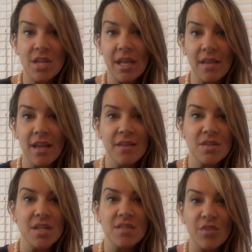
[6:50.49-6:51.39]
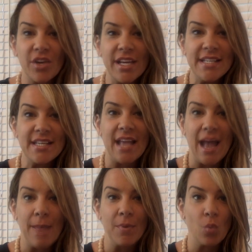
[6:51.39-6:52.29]
It, it's it's very easy to
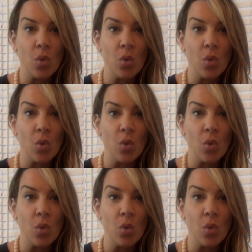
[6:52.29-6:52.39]
happen.